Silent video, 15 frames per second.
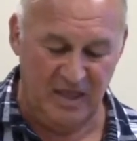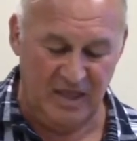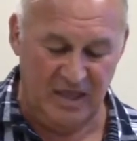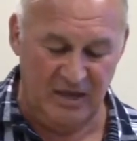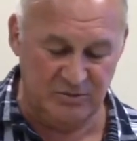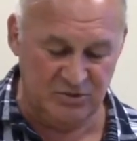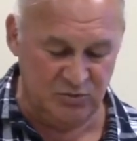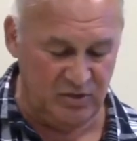
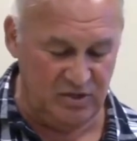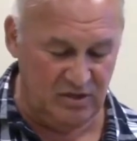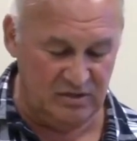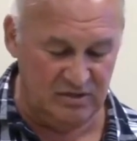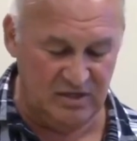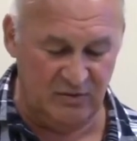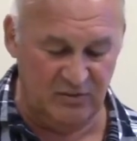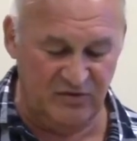It was
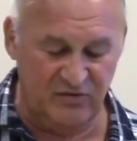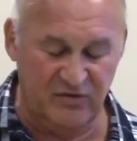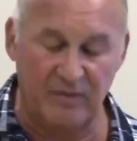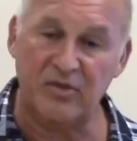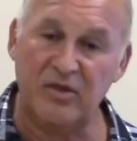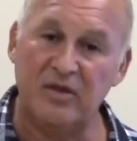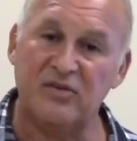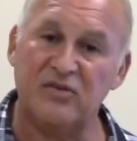real. It was
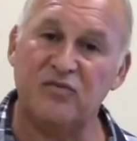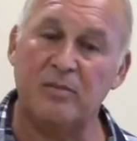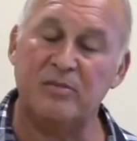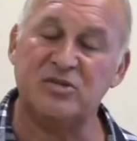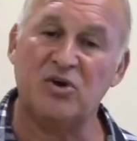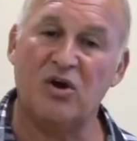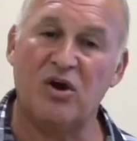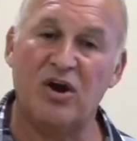from, it was from
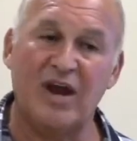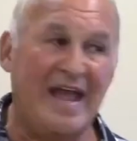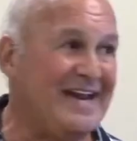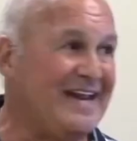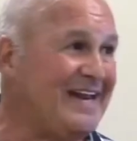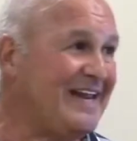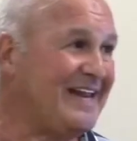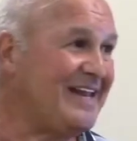his heart, and
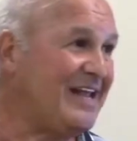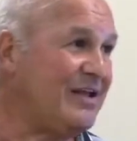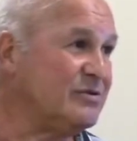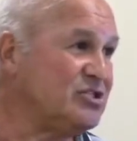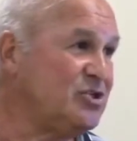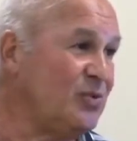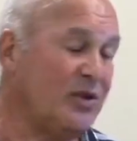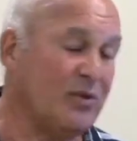he didn't. He
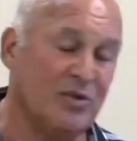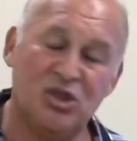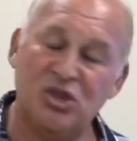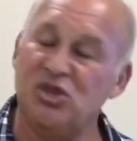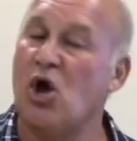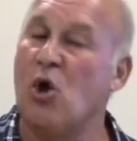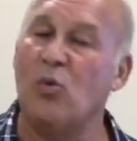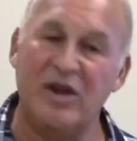was doing it with
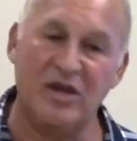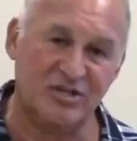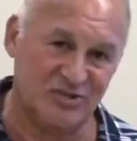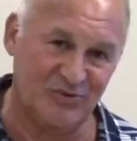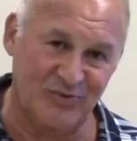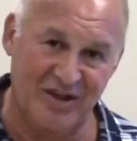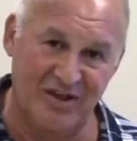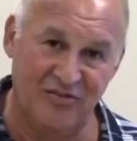no one
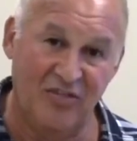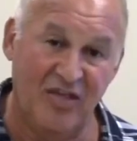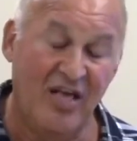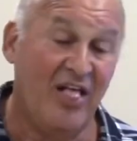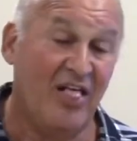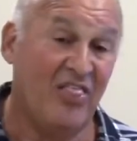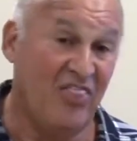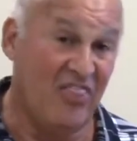else around.
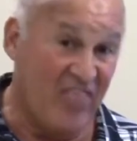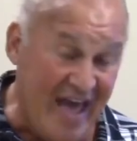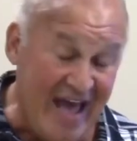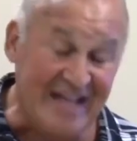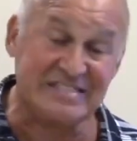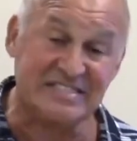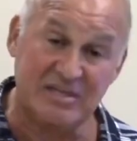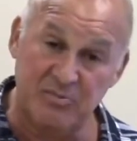
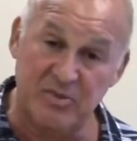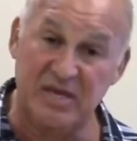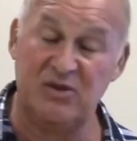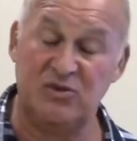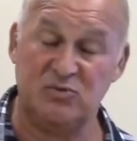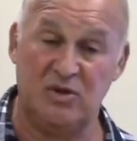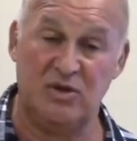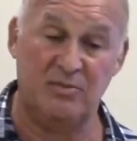That, to me,
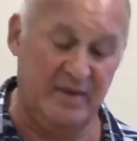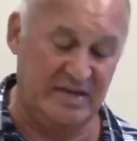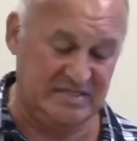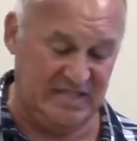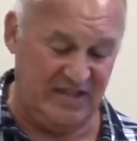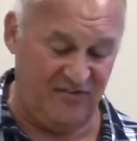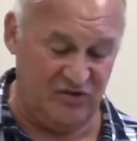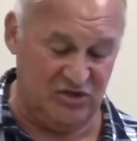is one of the
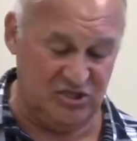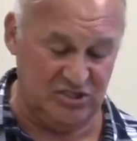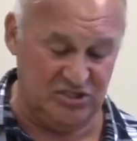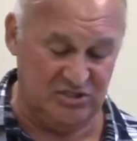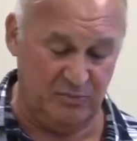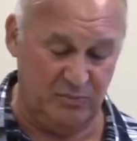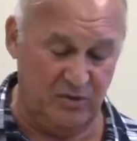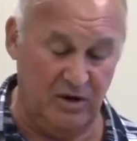best
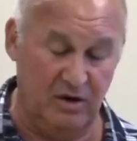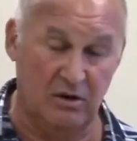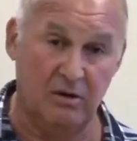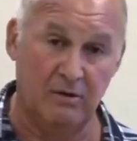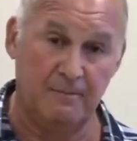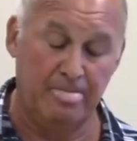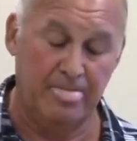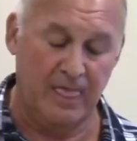definitions of prayer.
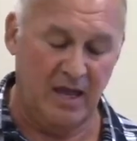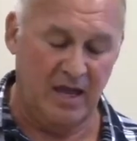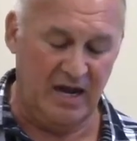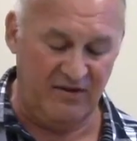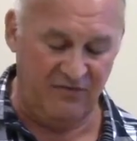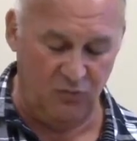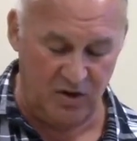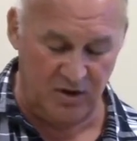I
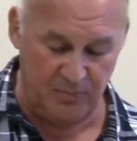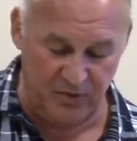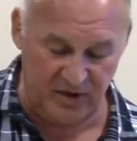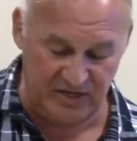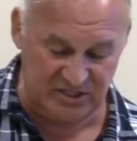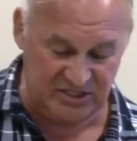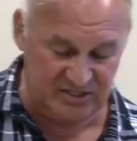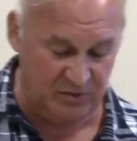never want to
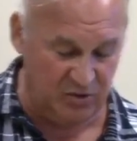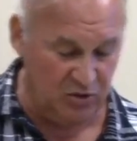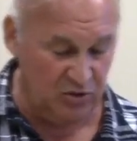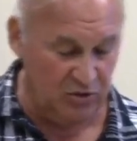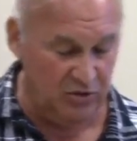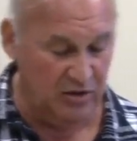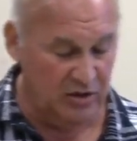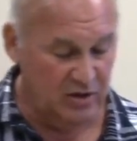pray just to be
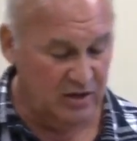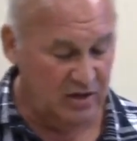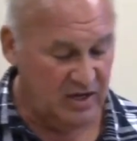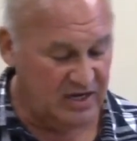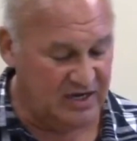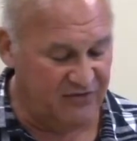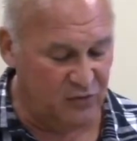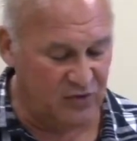heard.
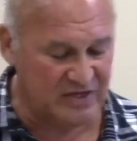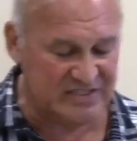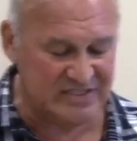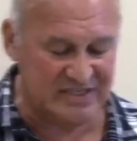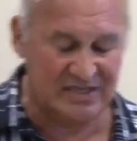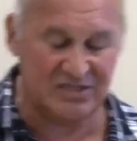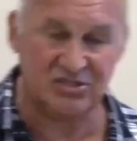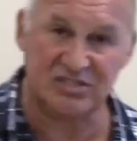I never want to
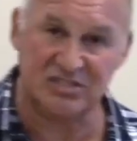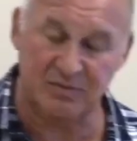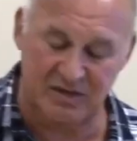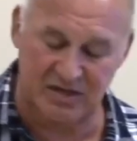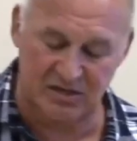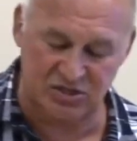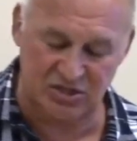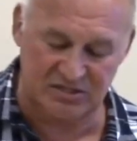sing just to
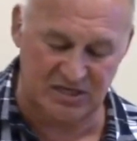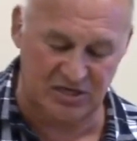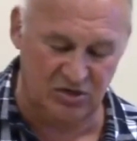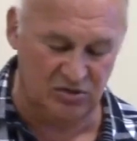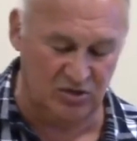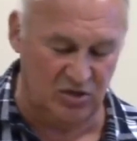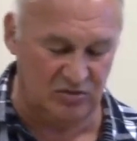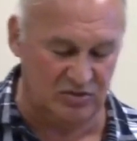be, just to
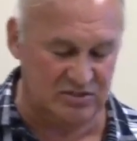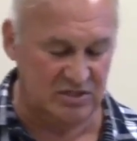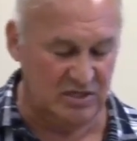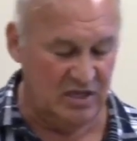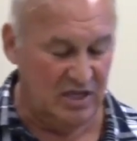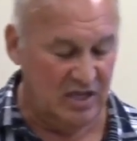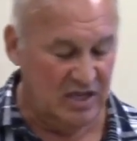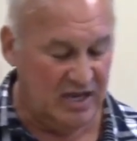hear notes.
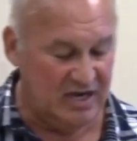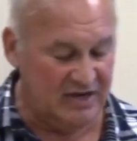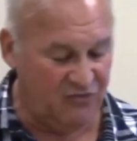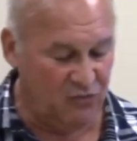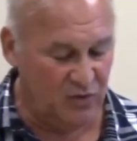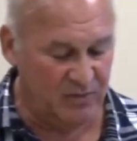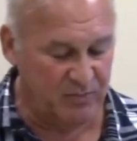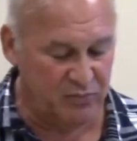I
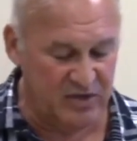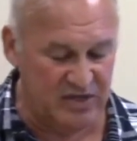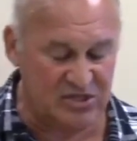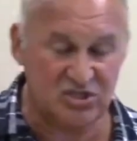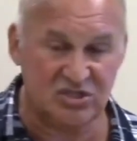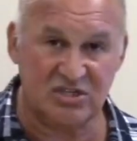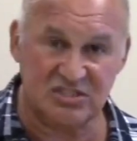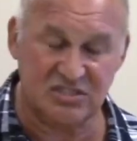never want to
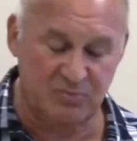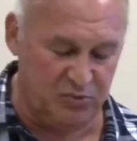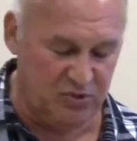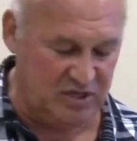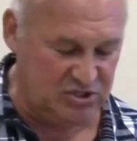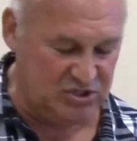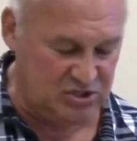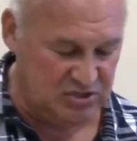preach just to
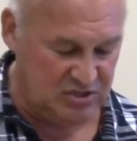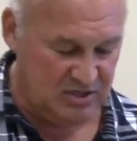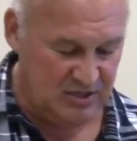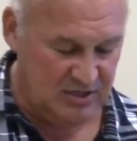preach.